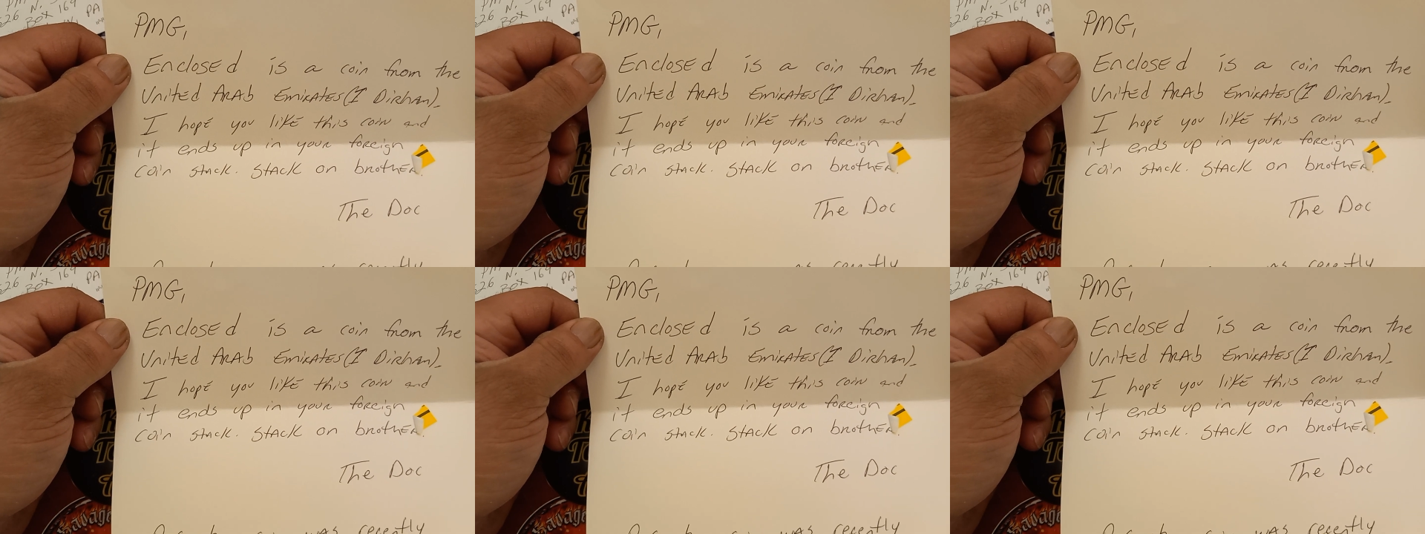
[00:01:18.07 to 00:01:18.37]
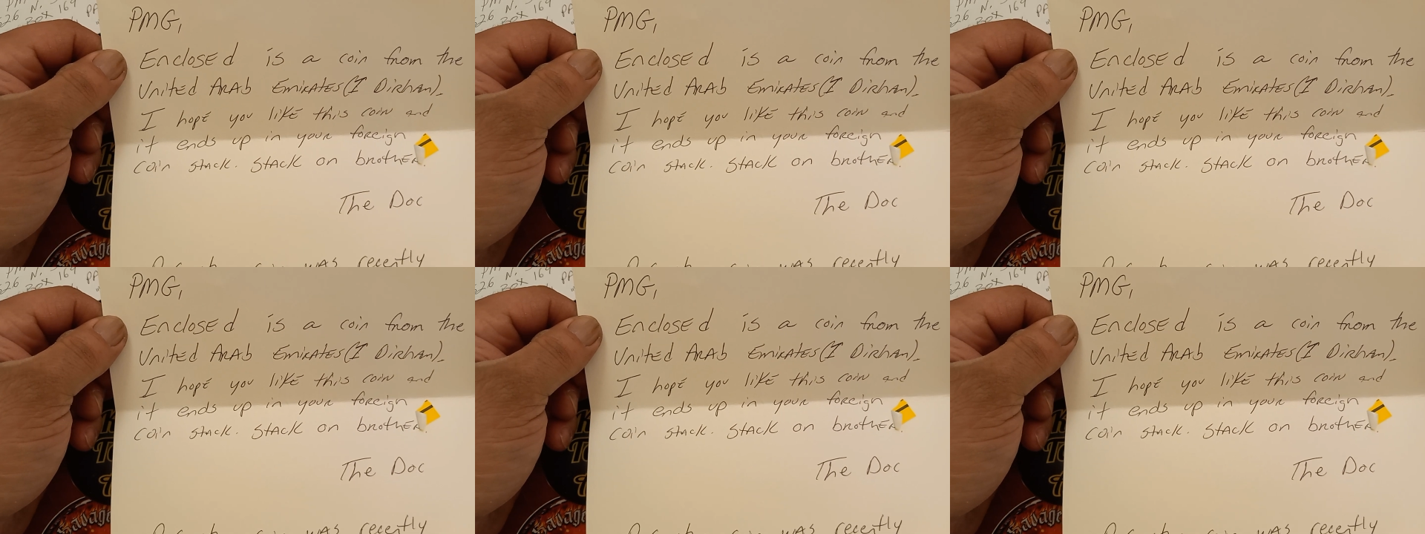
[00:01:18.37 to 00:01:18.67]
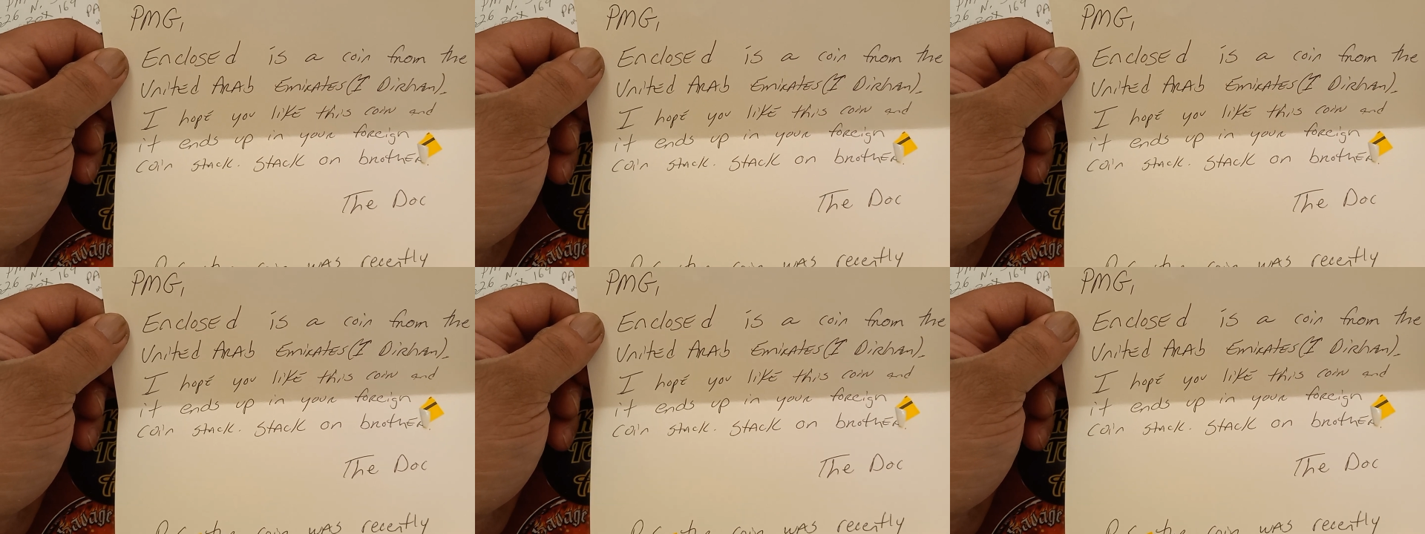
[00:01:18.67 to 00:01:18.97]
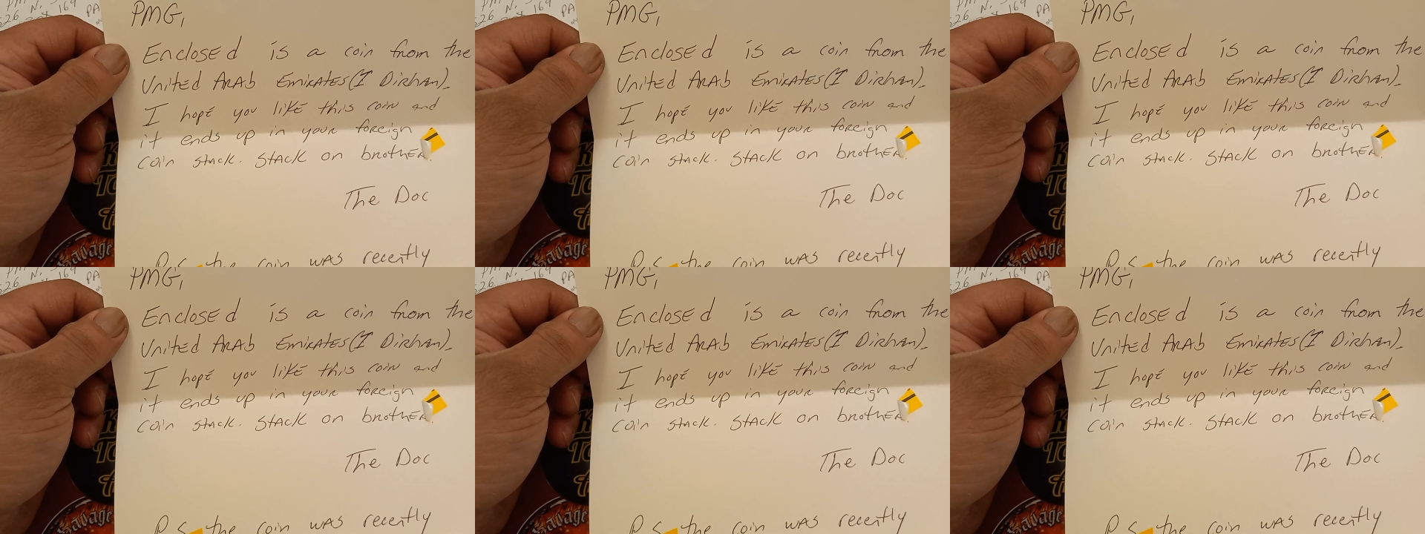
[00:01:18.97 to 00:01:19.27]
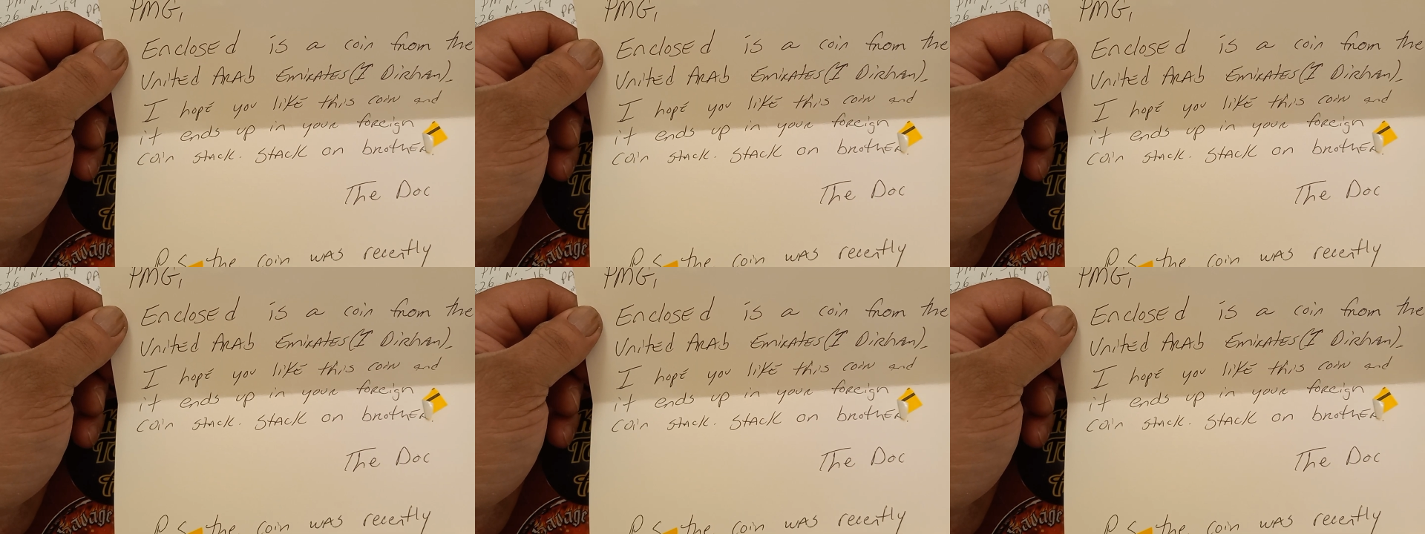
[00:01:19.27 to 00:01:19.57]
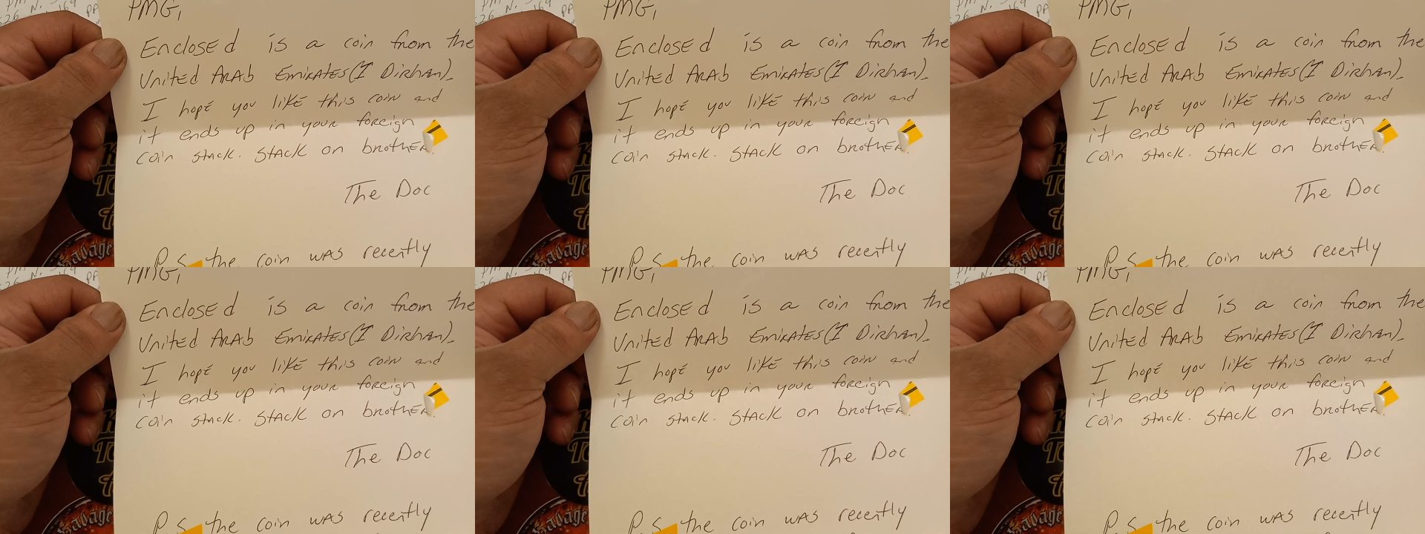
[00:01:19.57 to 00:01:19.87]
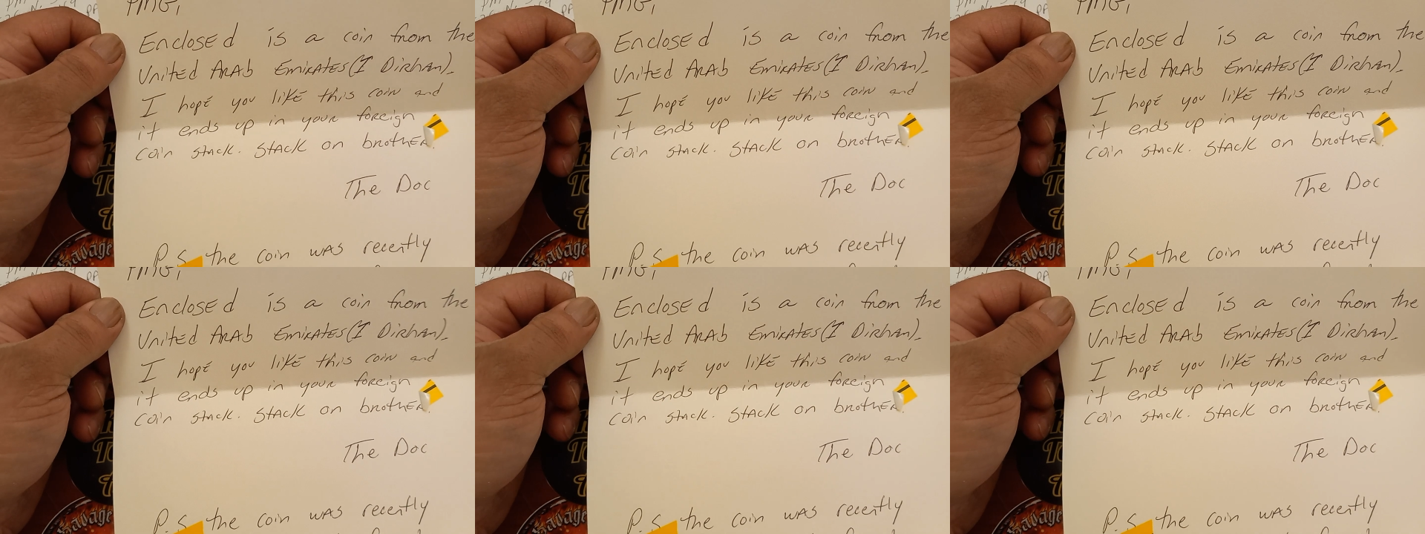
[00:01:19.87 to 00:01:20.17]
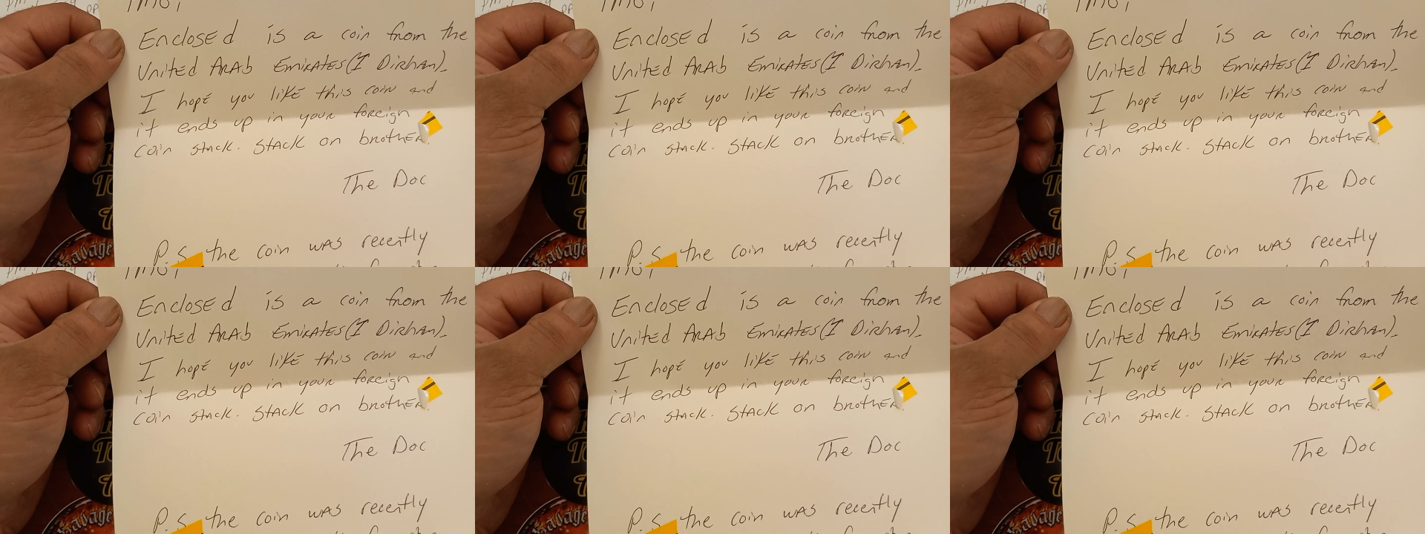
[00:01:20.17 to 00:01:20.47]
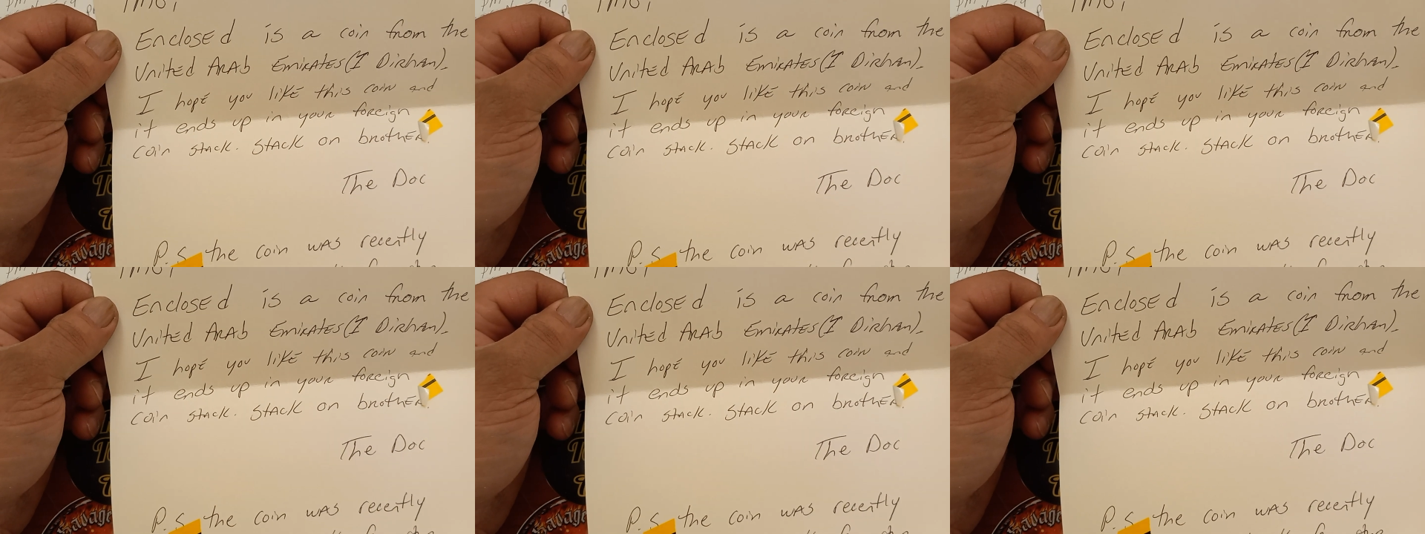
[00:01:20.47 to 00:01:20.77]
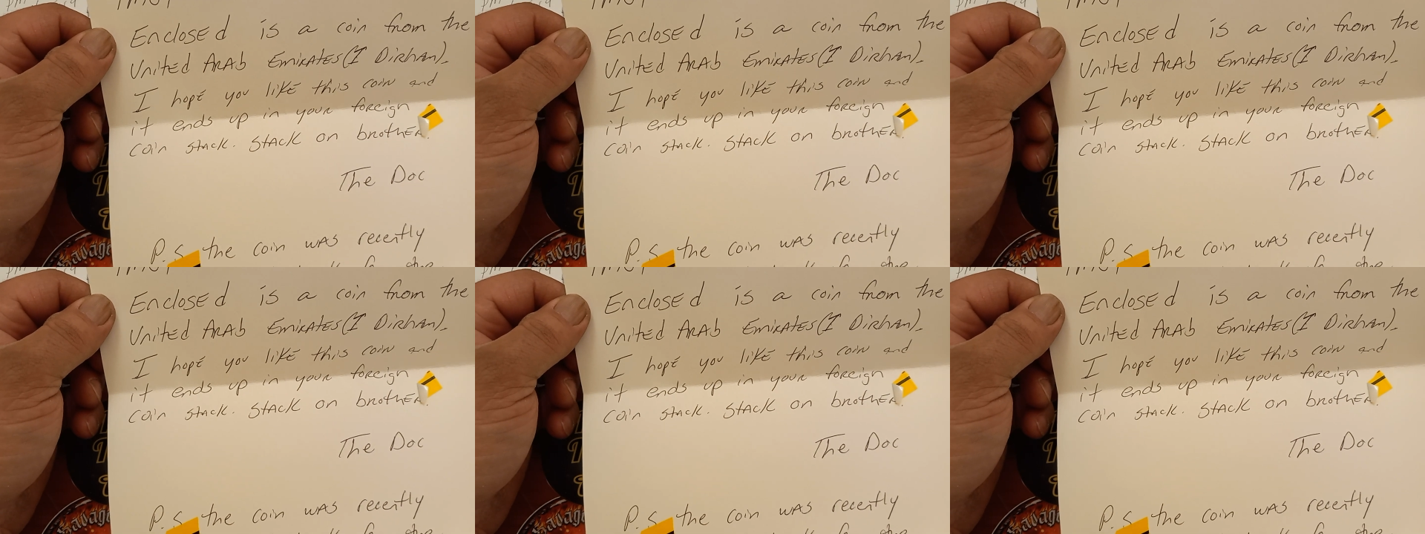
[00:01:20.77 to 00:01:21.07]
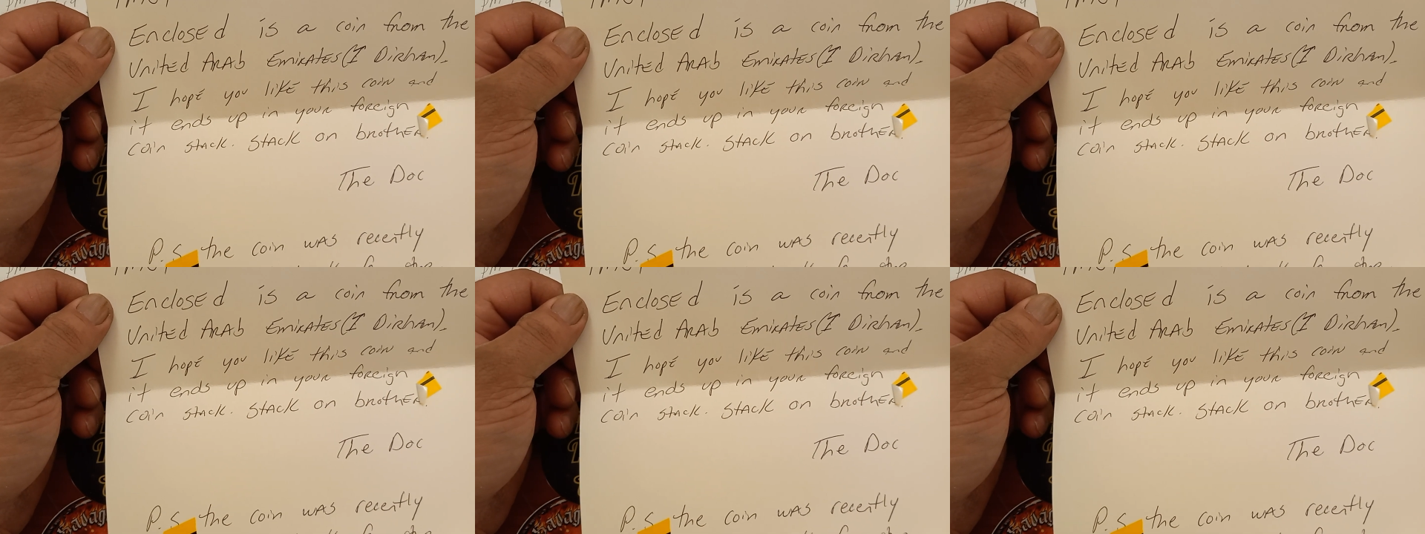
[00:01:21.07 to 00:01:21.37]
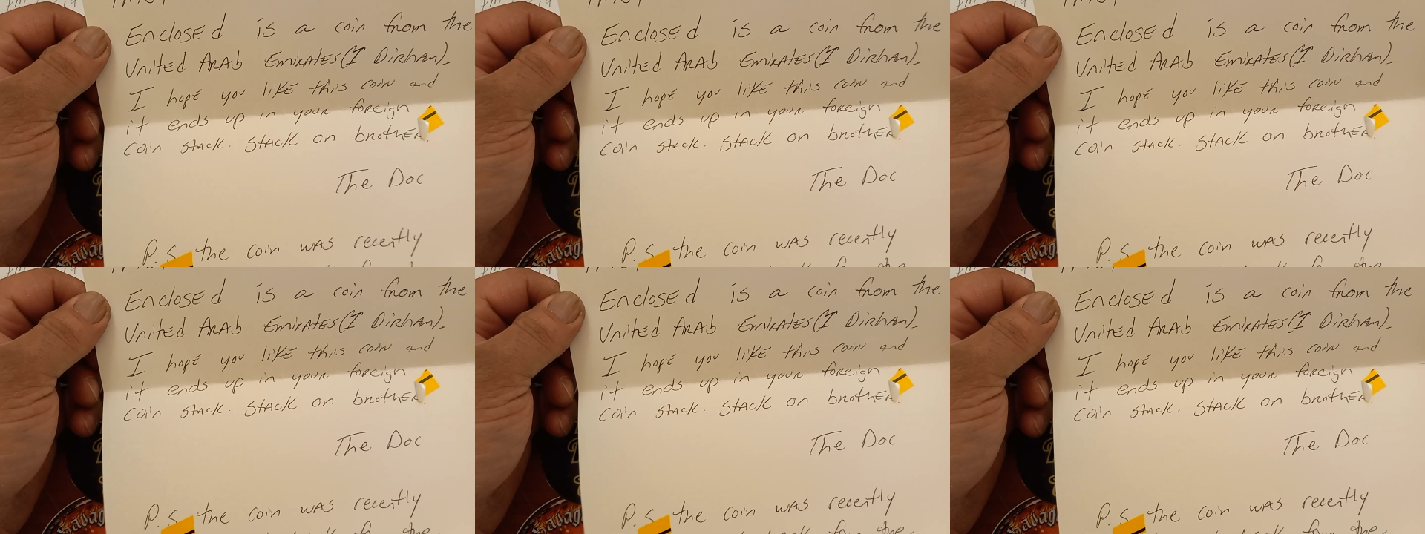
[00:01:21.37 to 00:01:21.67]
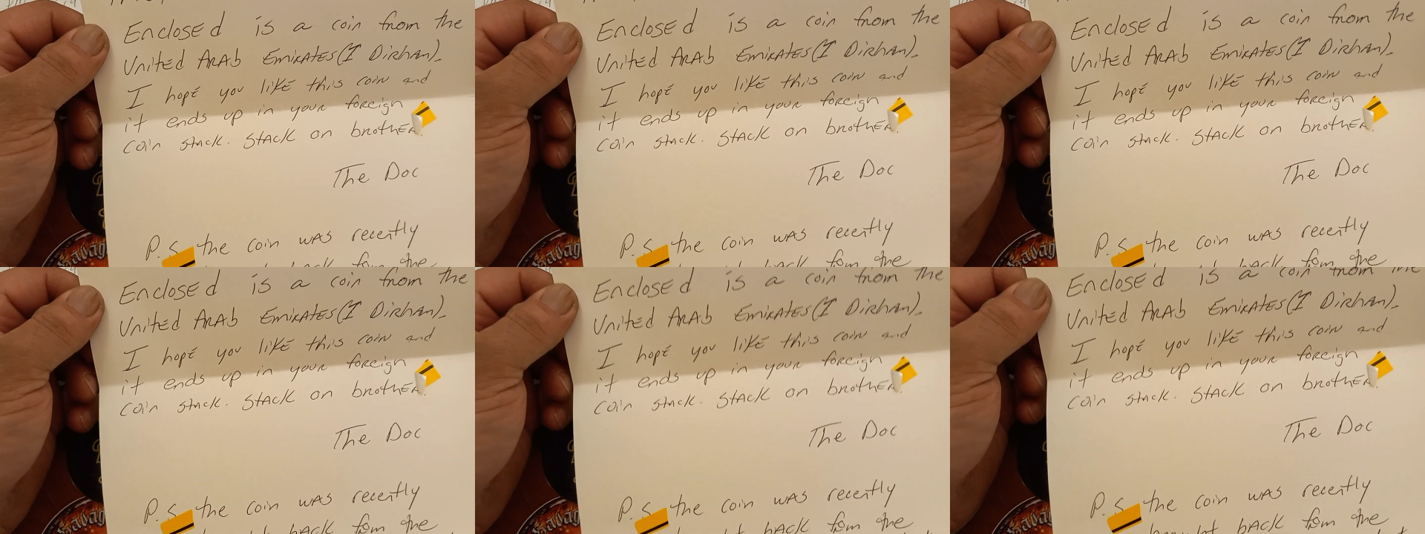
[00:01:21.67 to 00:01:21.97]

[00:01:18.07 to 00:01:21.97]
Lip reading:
Nobody's mouth can be seen.